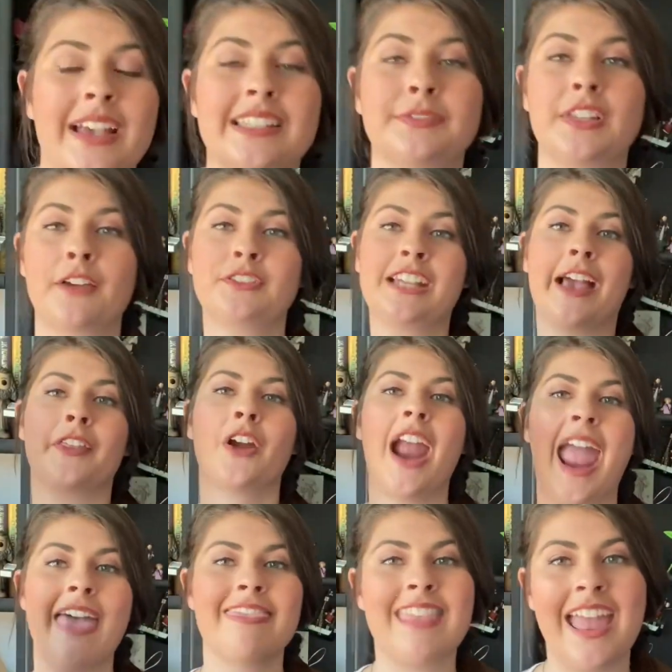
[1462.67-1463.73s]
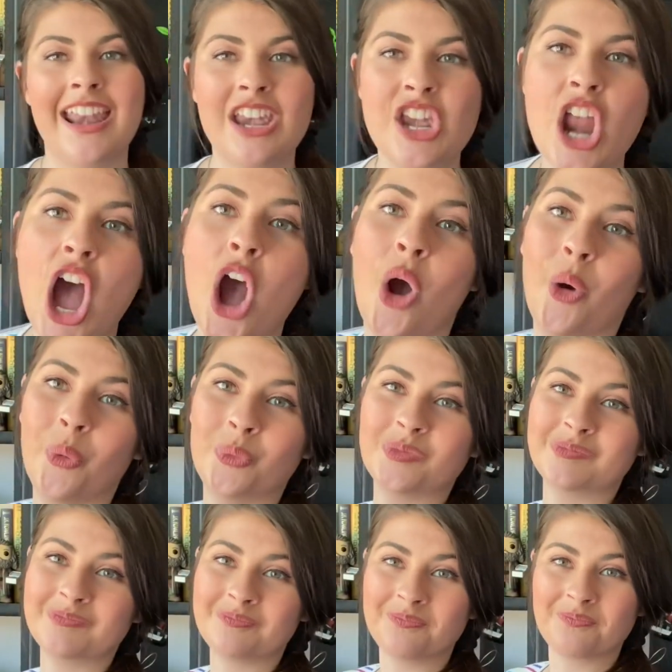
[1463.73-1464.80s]
of life together, and then no,
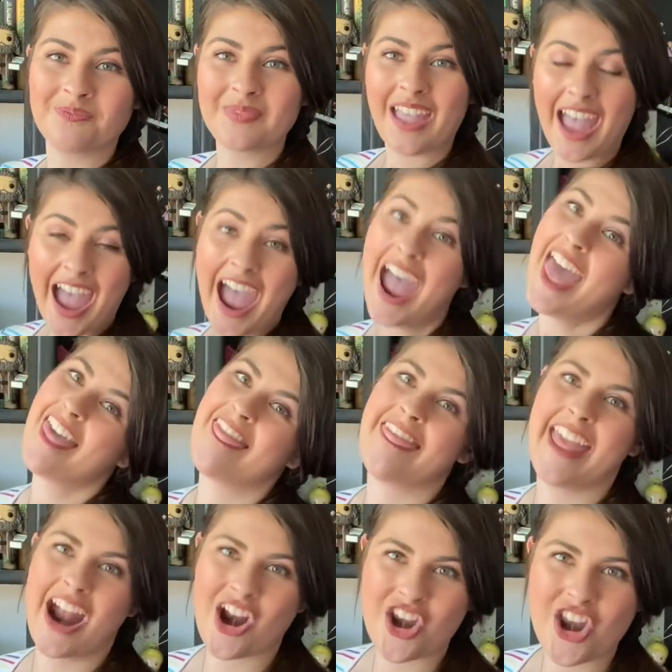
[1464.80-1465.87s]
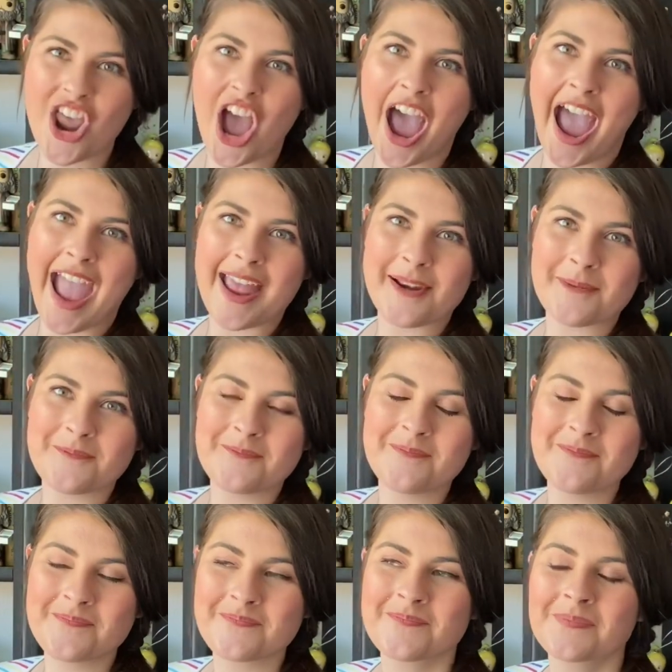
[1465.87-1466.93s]
they're not,
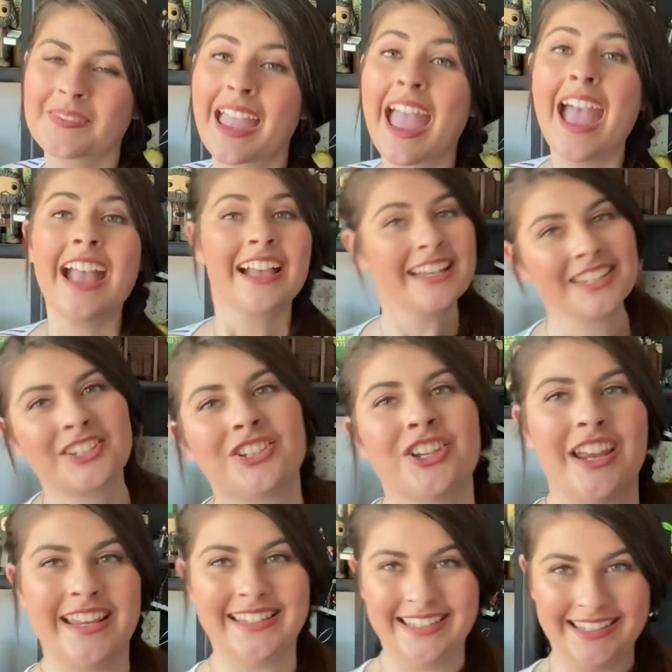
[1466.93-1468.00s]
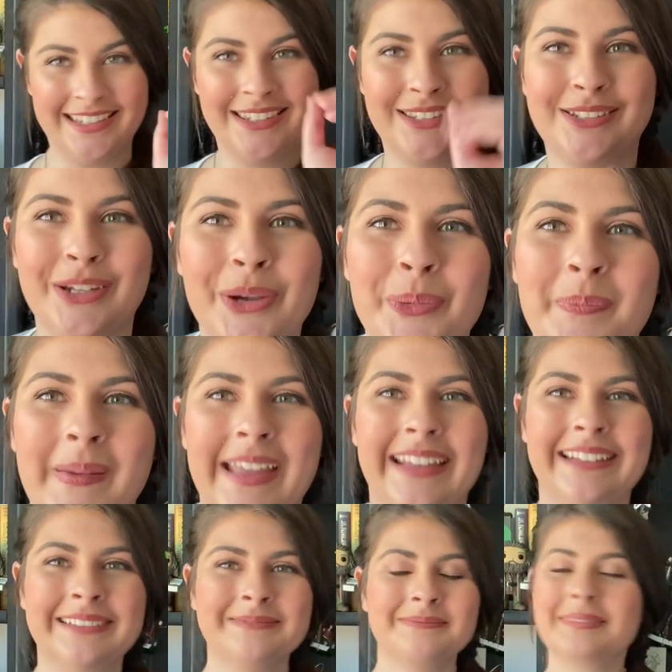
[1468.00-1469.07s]
because Jace is stupid.
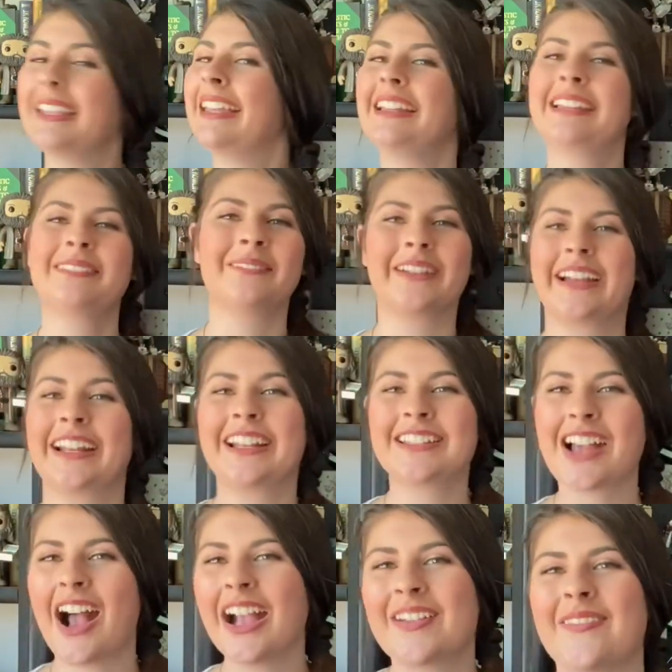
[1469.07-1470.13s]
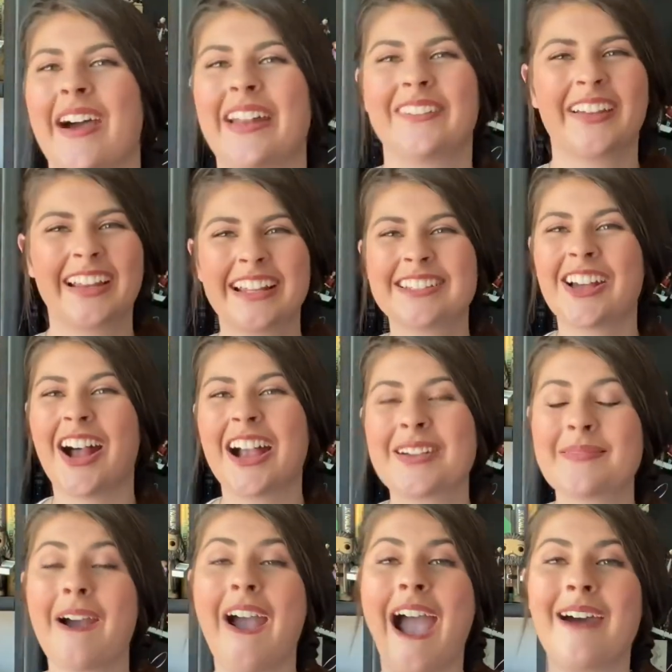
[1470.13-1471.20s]
We're gonna talk about it. We're gonna talk
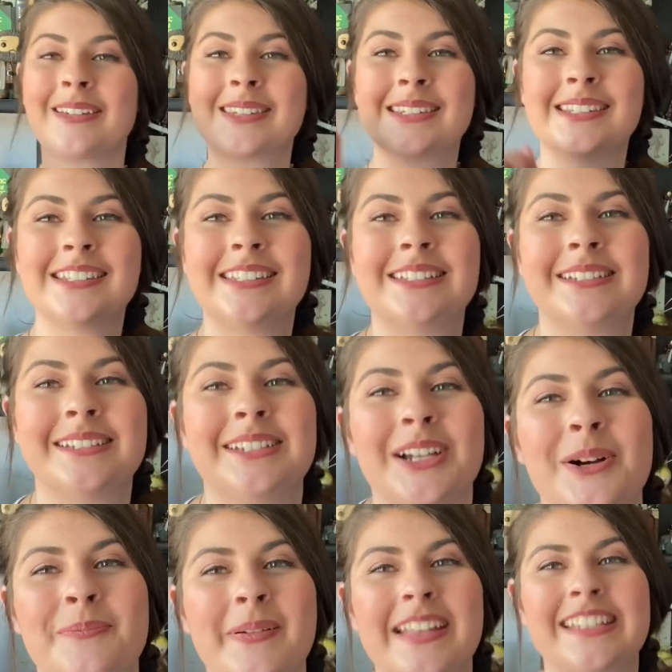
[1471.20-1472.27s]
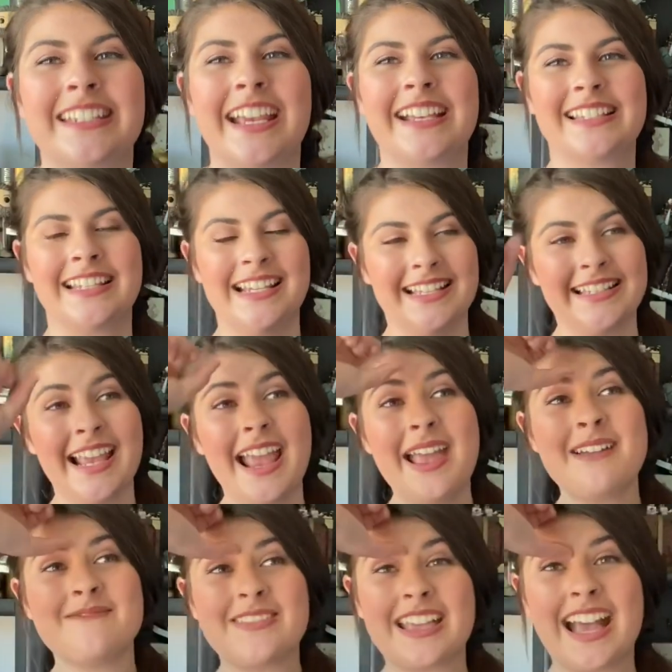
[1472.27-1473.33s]
about how stupid Jace is,
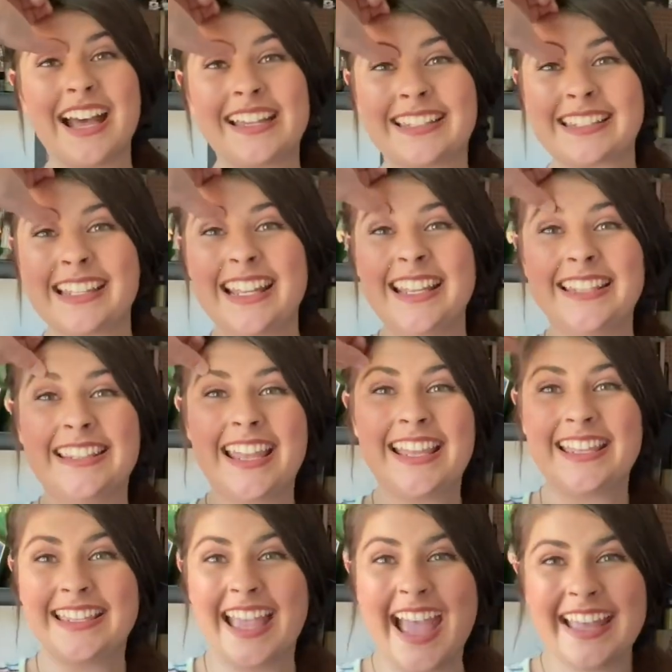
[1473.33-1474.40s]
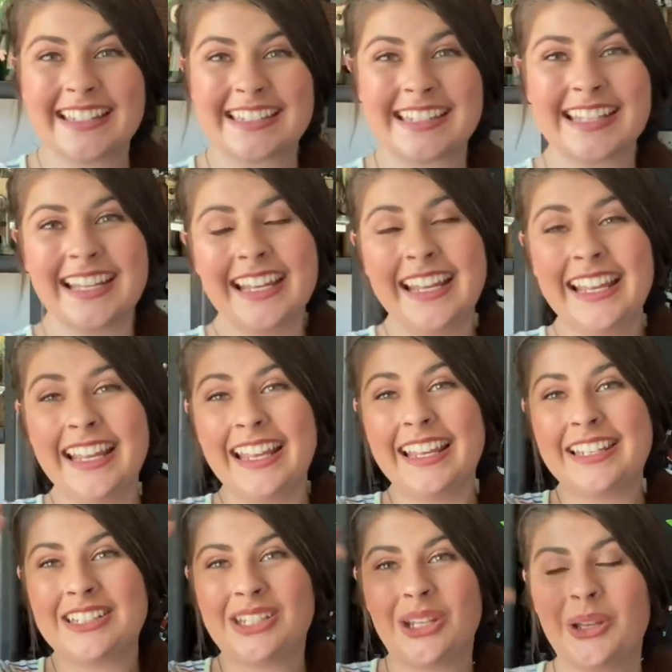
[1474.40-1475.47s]
because they get
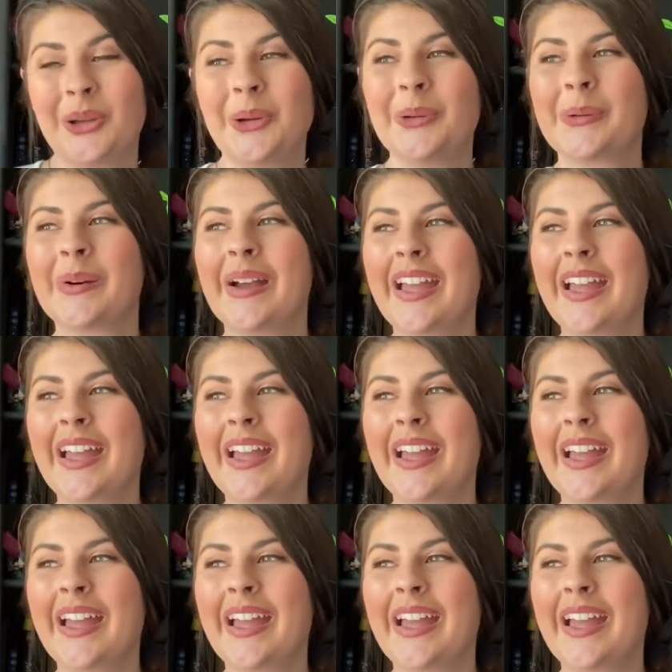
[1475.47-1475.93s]
to